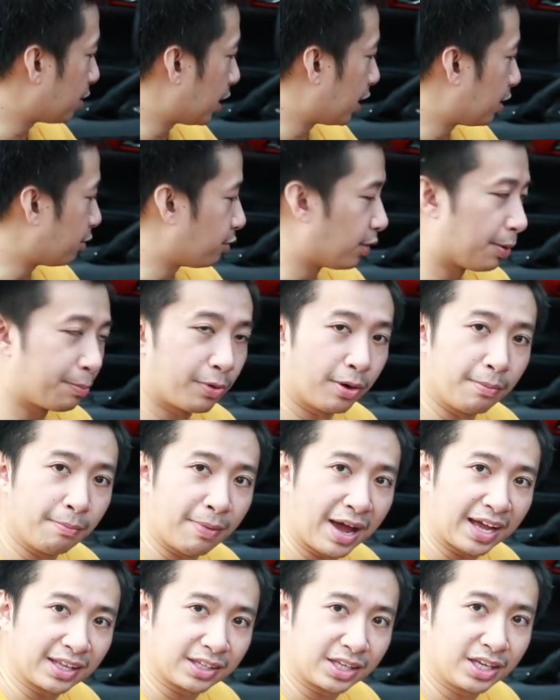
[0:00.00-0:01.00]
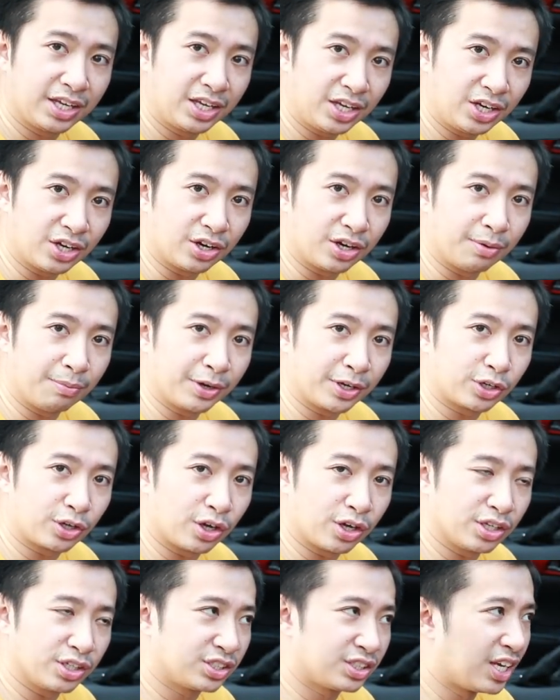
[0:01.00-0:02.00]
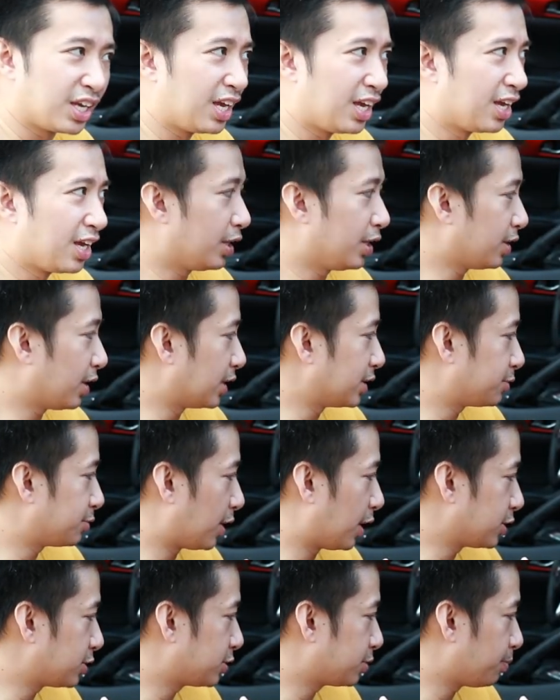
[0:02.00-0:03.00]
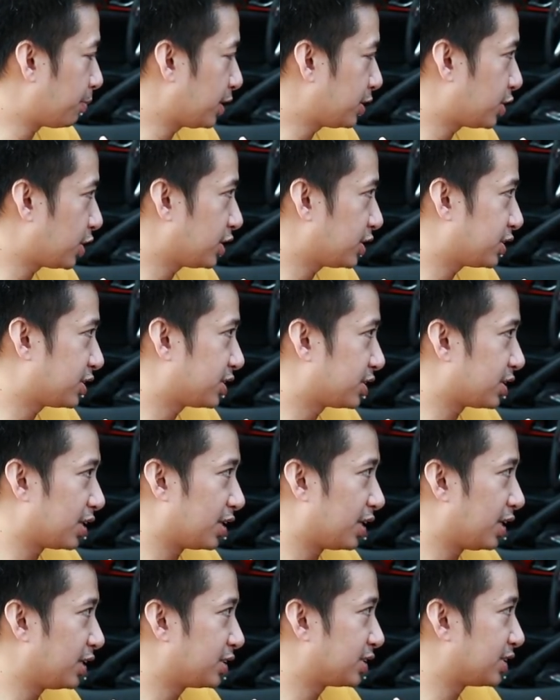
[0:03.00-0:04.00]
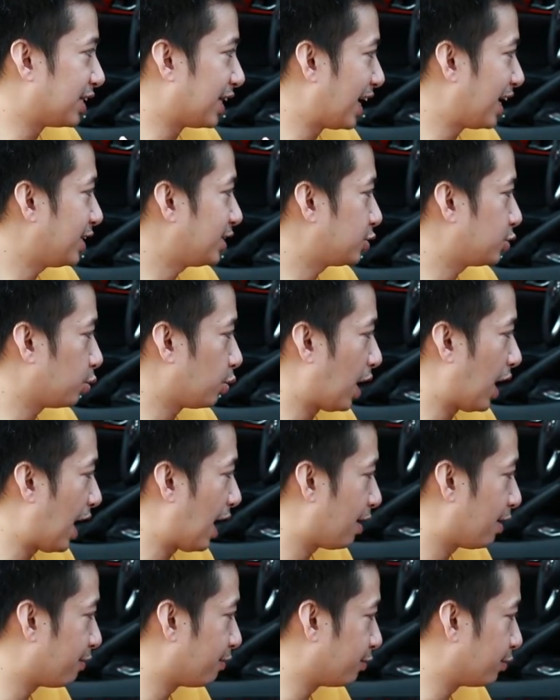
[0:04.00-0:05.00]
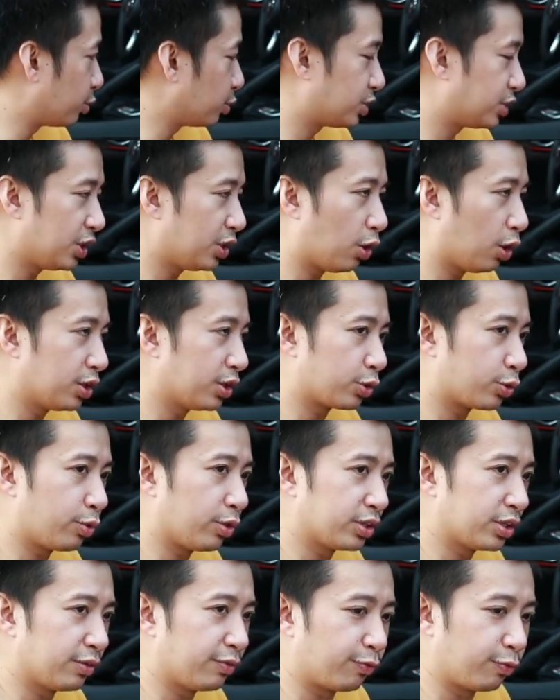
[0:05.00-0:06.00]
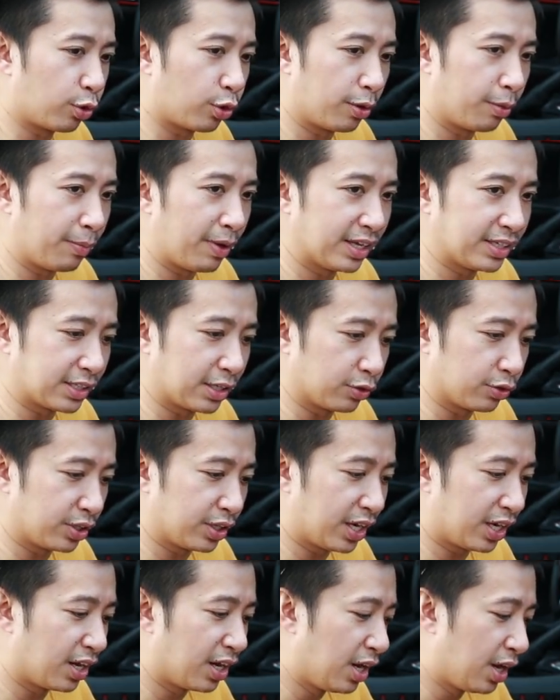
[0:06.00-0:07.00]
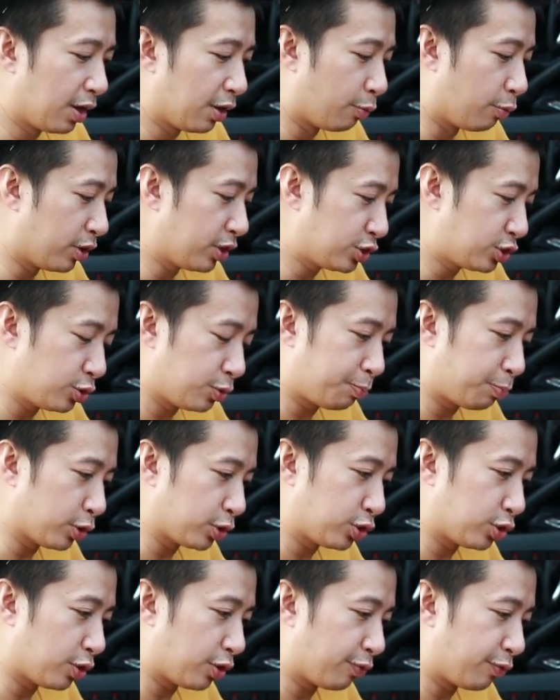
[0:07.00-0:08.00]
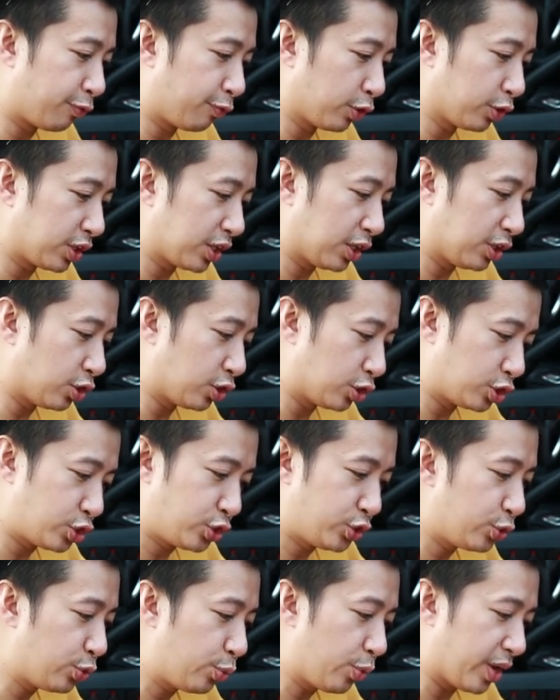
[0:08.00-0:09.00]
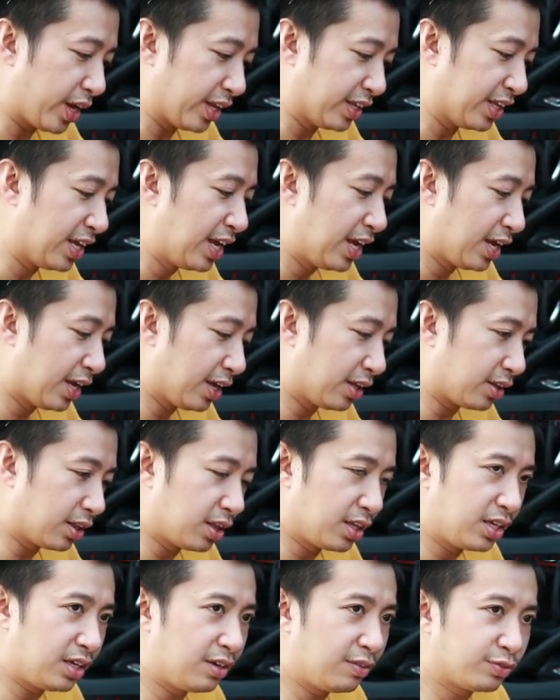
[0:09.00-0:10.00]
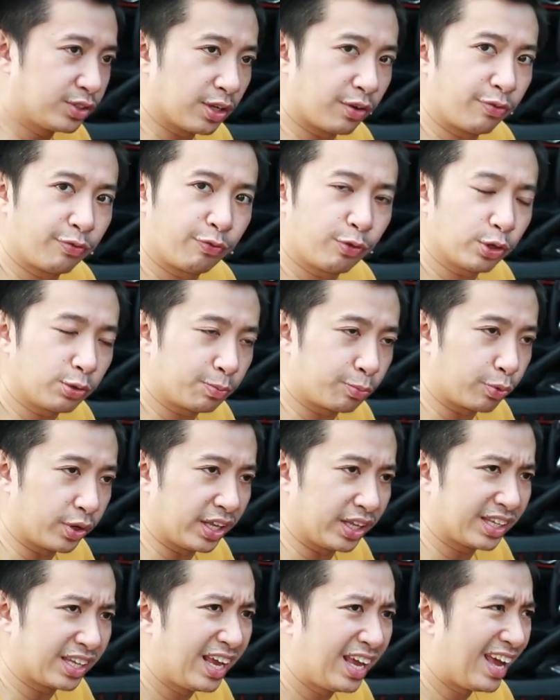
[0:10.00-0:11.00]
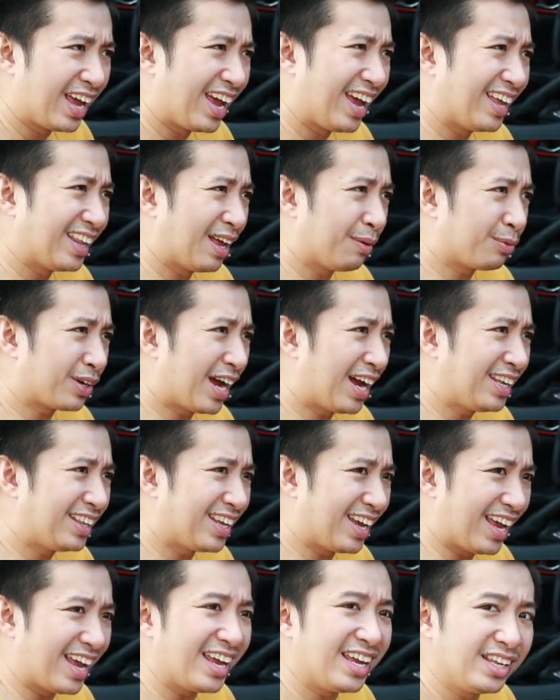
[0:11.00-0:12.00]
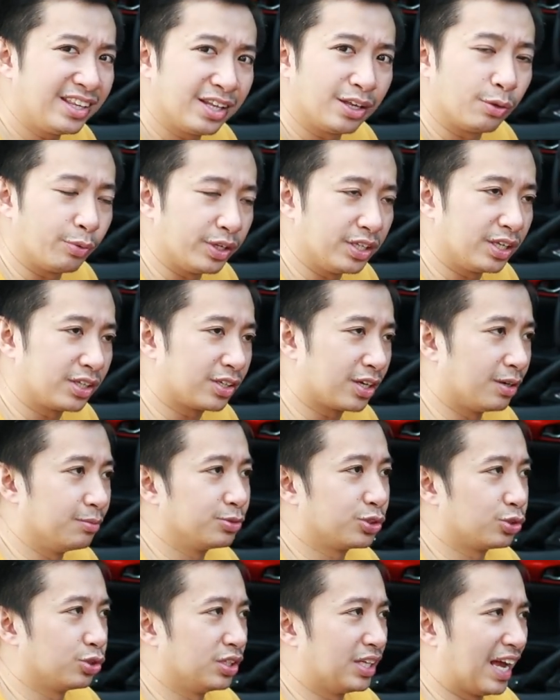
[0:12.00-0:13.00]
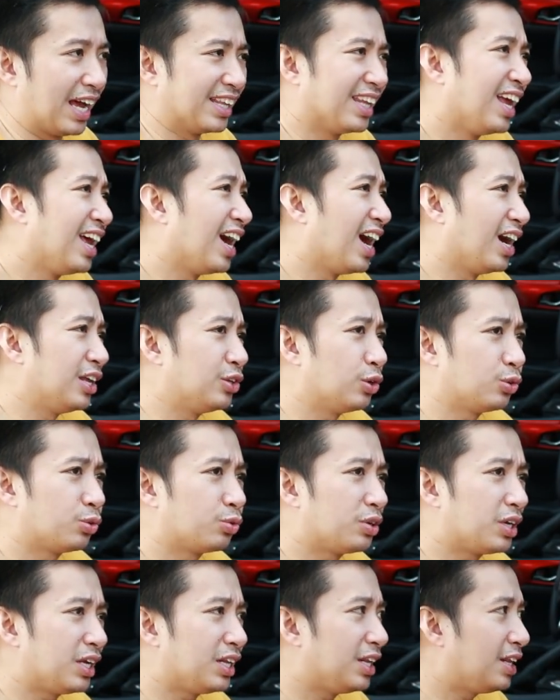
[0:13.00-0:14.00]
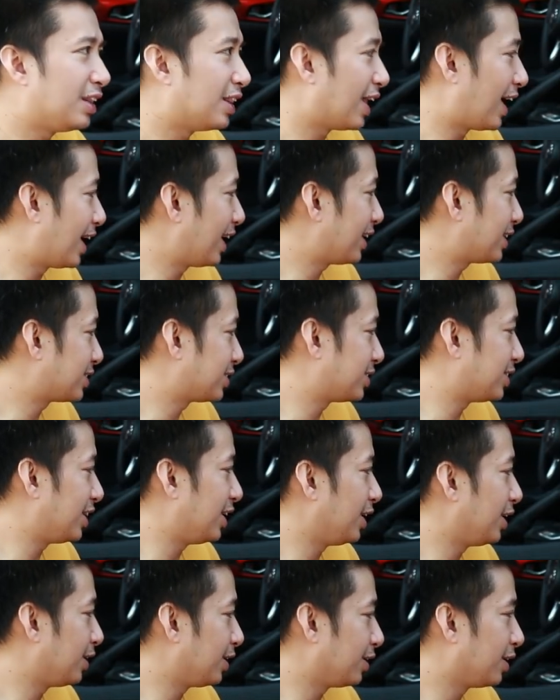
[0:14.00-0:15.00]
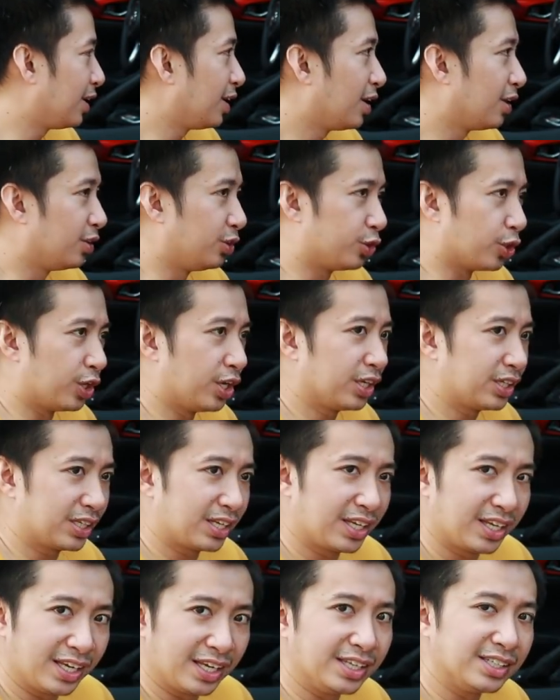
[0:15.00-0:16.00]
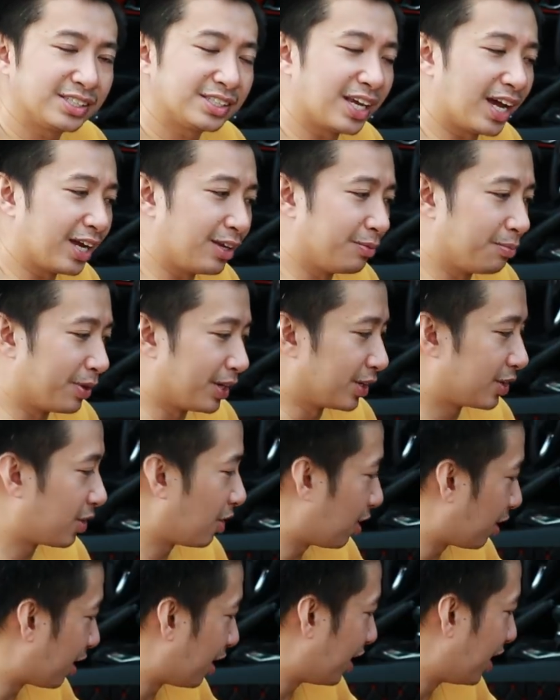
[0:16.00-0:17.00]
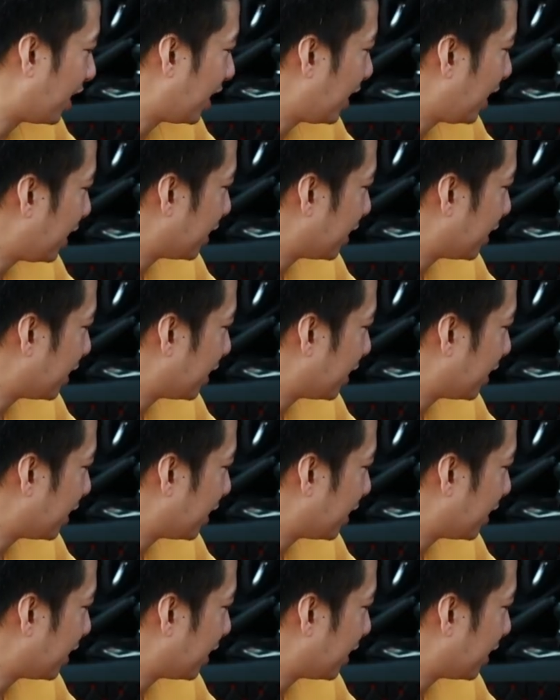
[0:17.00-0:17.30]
rubber mat here because as much as it's nice to have to see all the quilted floor mats out there, once you put your foot in, your shoe in, it leaves a footprint, and I'm kind of anal when it comes to that. I don't really like seeing dirt inside my car.